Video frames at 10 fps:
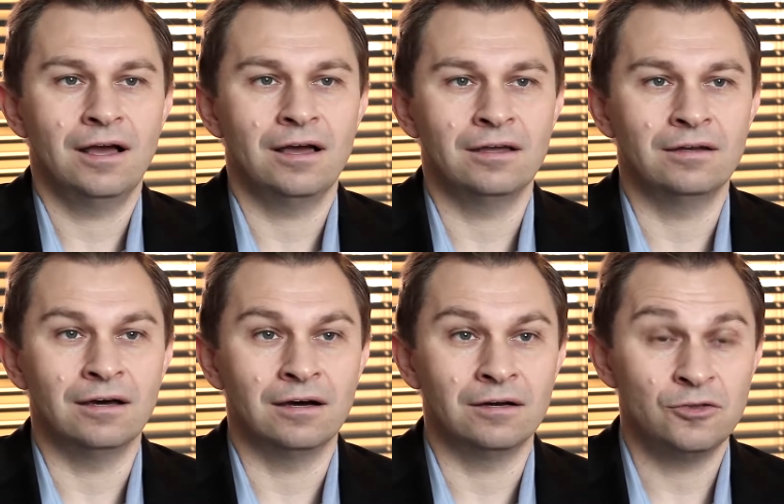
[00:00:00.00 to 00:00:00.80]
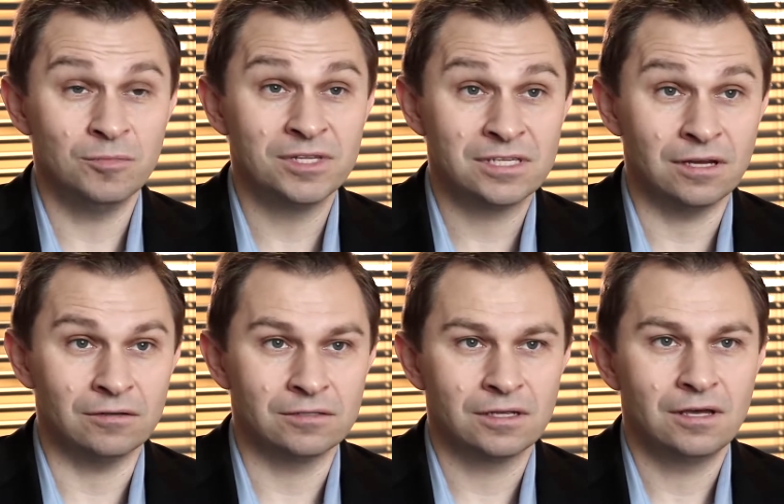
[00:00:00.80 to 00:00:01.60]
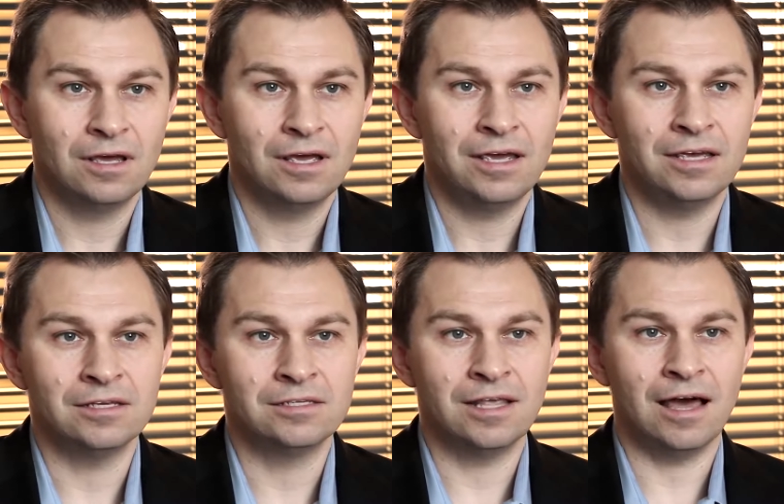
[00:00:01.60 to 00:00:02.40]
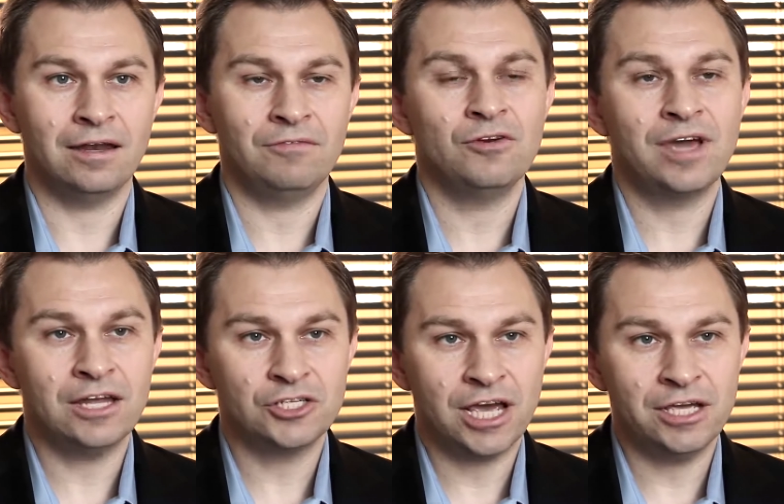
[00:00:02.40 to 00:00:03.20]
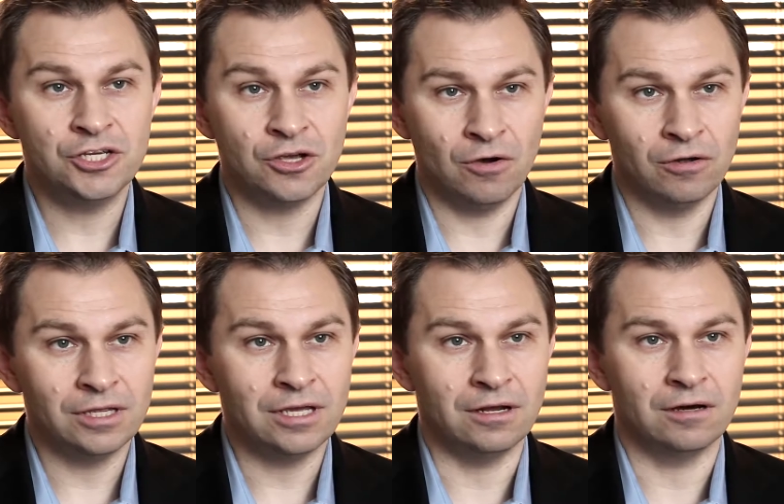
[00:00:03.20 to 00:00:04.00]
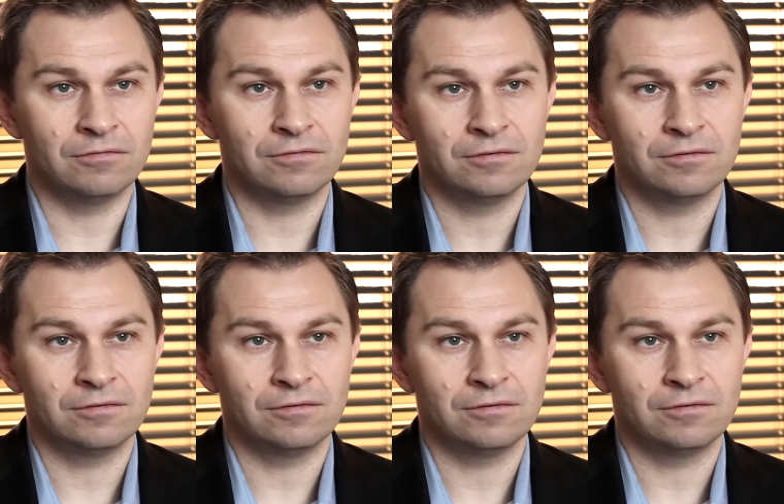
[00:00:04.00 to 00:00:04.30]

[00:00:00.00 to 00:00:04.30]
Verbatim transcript: and uh, human cells, is that if you catch aging early enough